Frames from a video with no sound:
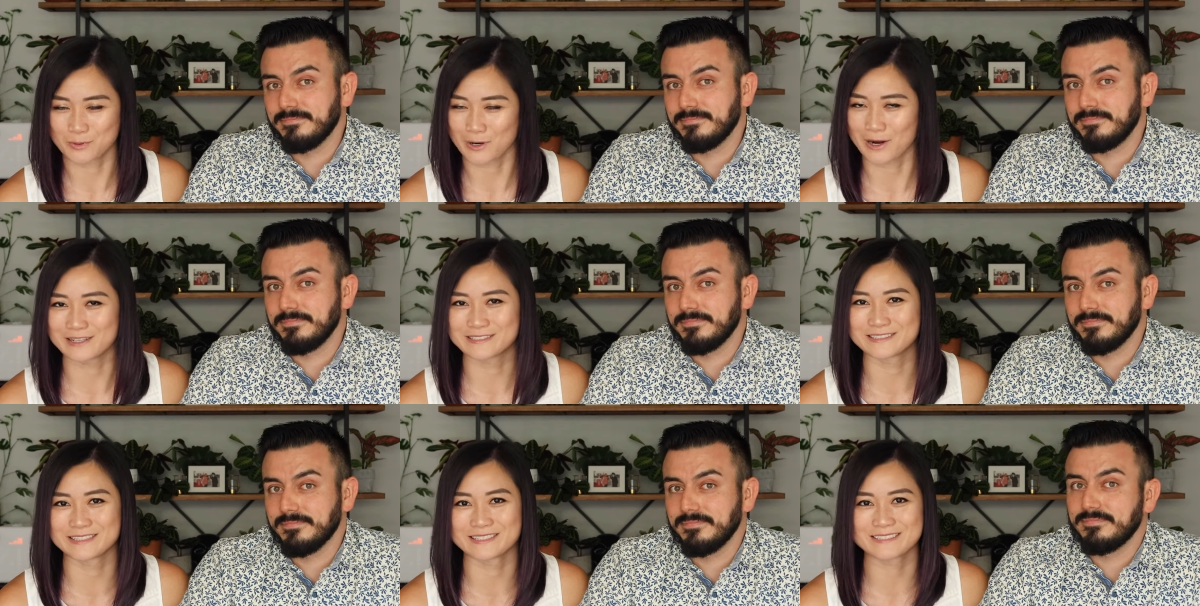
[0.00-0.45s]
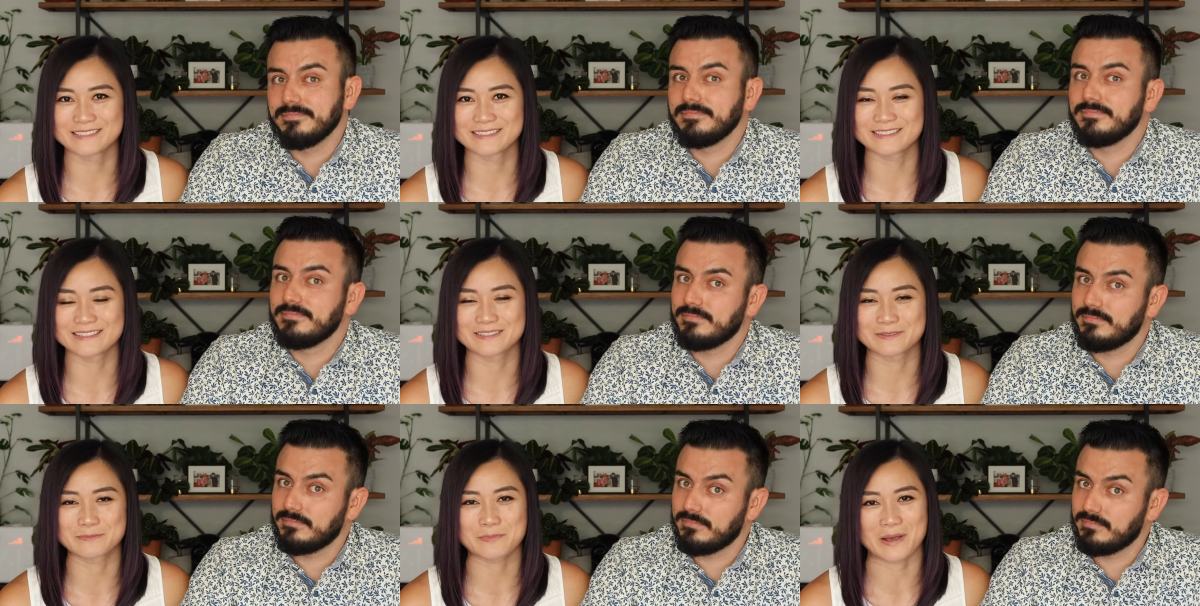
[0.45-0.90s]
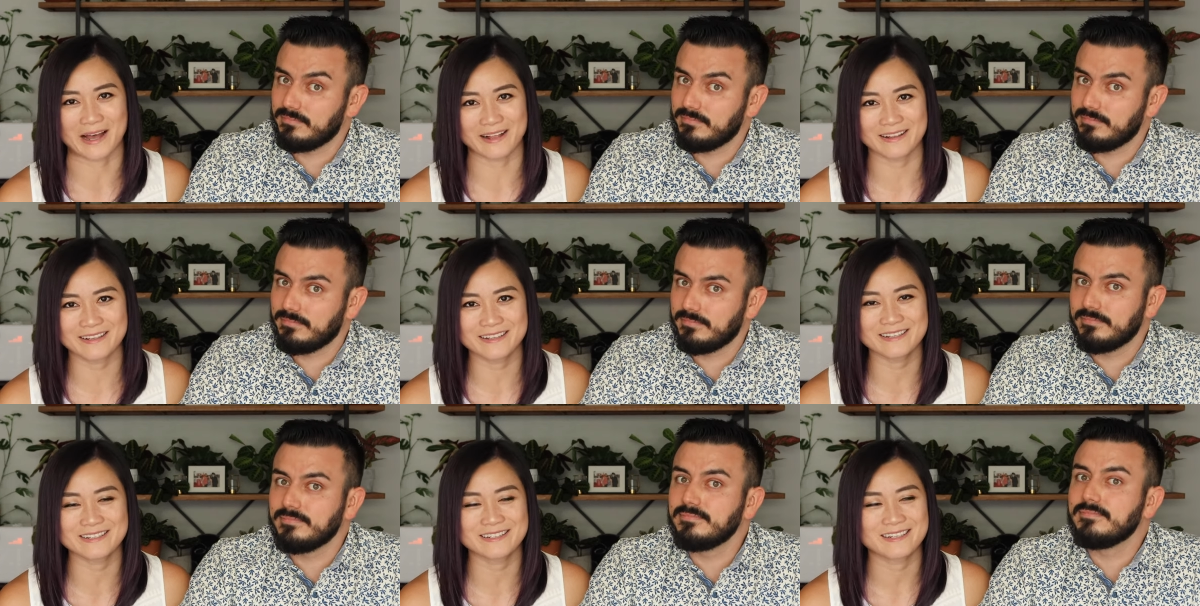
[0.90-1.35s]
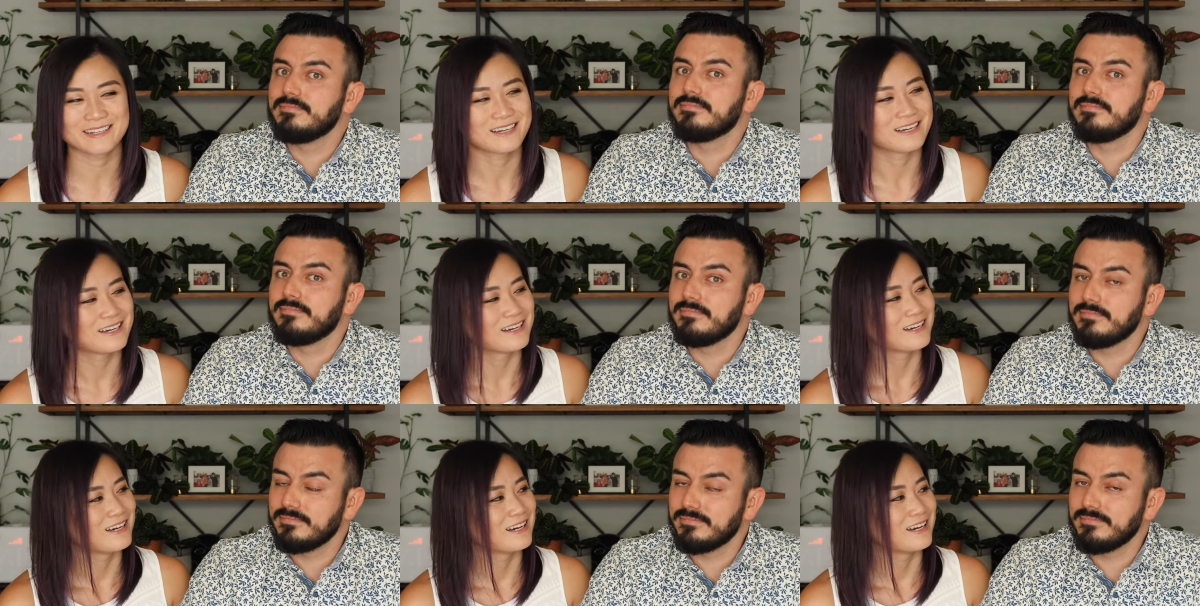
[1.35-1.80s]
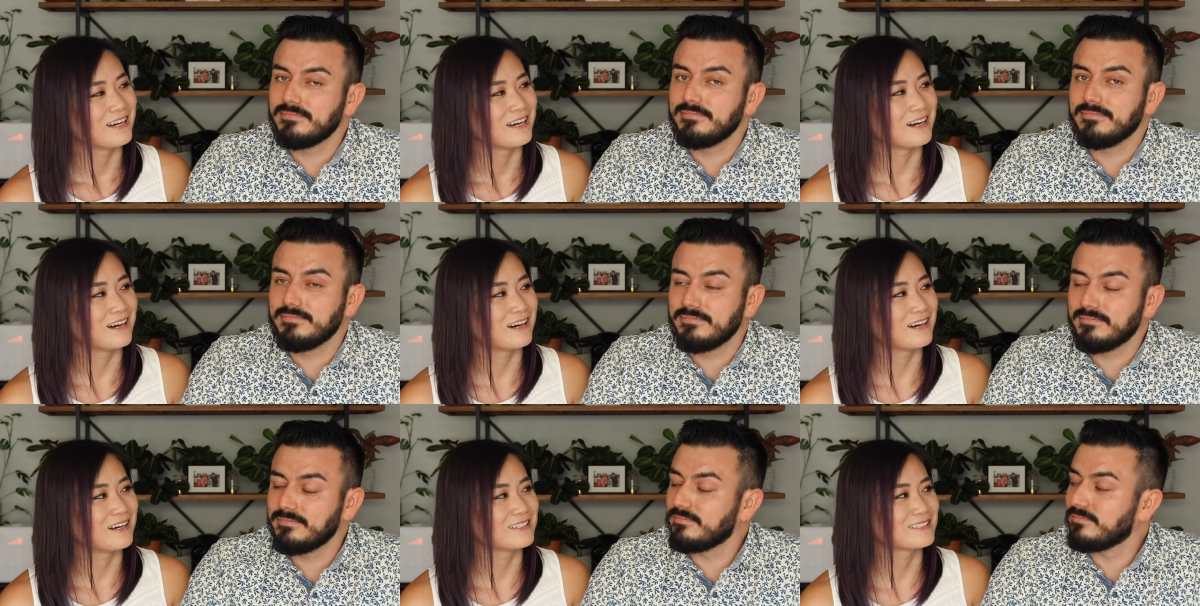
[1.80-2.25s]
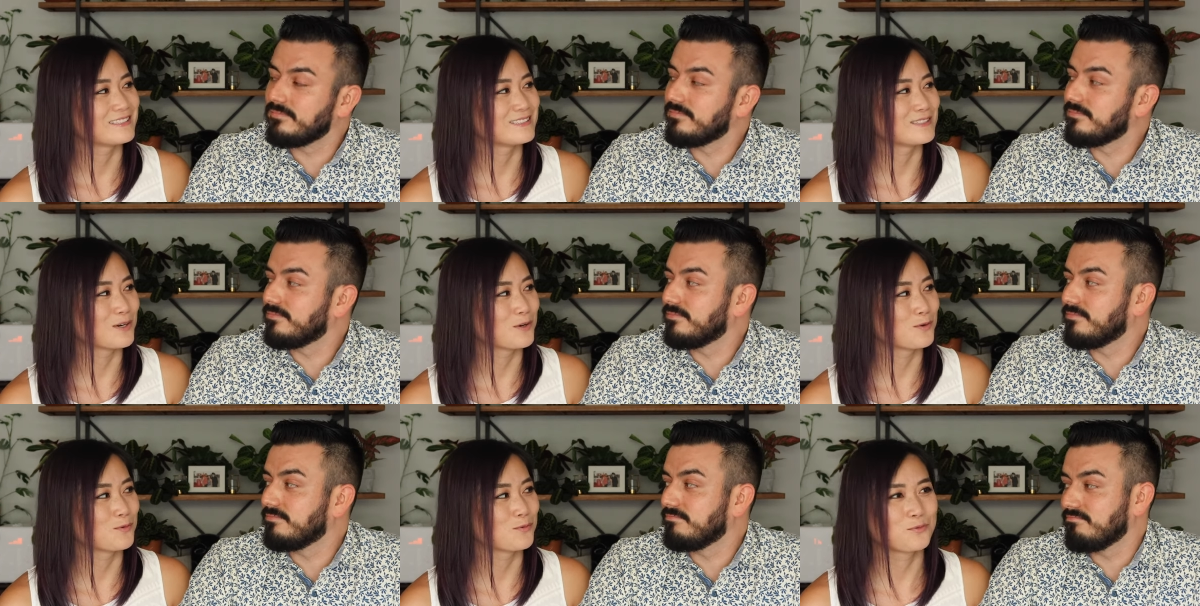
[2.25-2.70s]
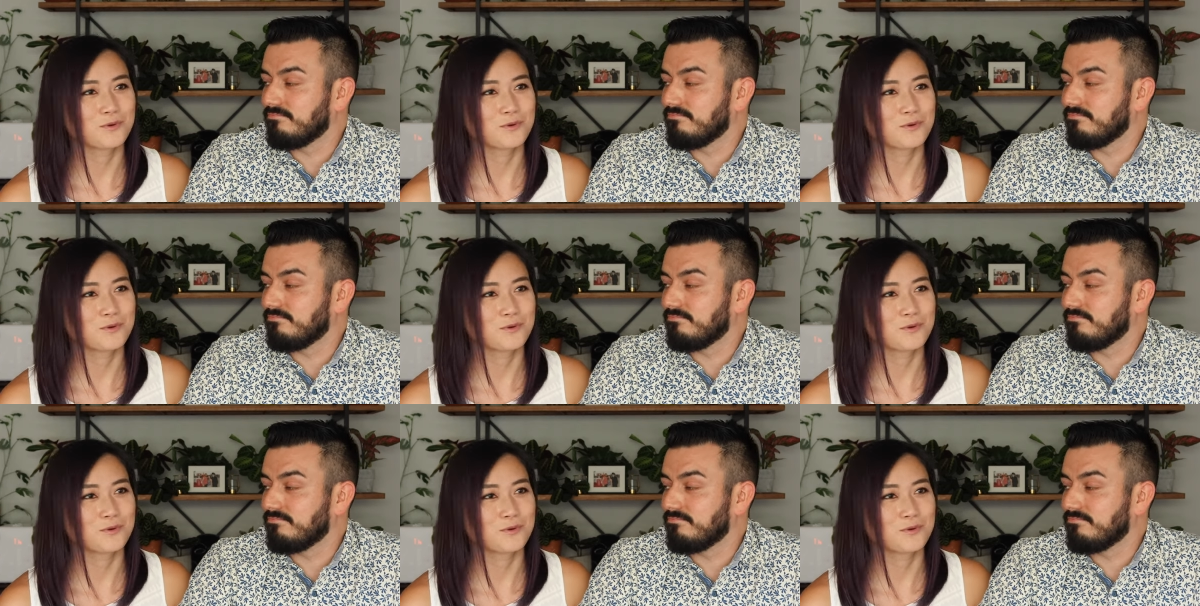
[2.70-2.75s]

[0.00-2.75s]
Speaker 1: process this pallet. Uh, so